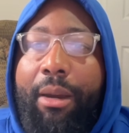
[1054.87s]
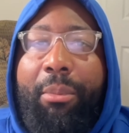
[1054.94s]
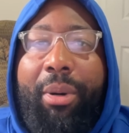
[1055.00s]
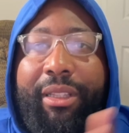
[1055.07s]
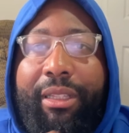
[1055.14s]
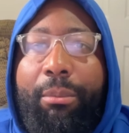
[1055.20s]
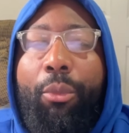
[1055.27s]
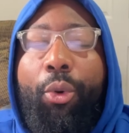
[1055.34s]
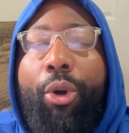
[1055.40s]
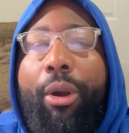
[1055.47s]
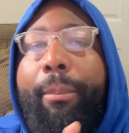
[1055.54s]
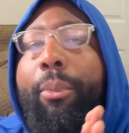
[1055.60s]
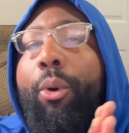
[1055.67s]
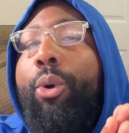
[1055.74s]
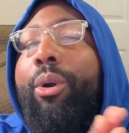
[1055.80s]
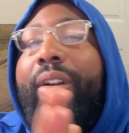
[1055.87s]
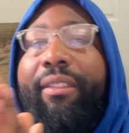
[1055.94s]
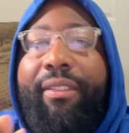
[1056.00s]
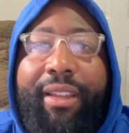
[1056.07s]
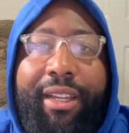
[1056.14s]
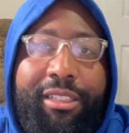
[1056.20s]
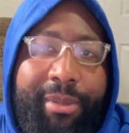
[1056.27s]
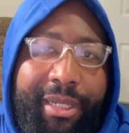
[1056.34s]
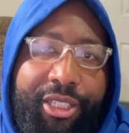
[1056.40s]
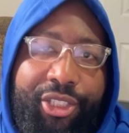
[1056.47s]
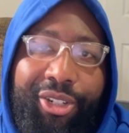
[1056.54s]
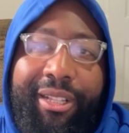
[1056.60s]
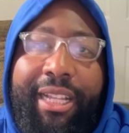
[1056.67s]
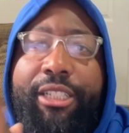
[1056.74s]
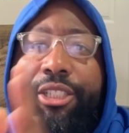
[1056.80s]
But the more important thing is making
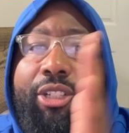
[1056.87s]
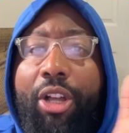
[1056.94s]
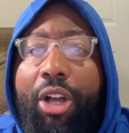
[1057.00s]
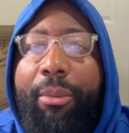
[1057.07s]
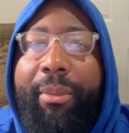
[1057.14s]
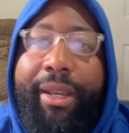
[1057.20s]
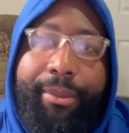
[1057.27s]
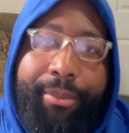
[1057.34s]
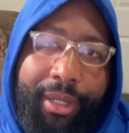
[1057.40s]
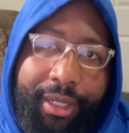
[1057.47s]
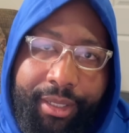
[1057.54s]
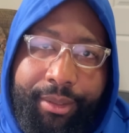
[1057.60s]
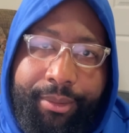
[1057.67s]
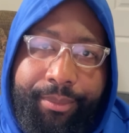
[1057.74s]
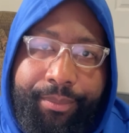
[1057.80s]
sure that y'all make money.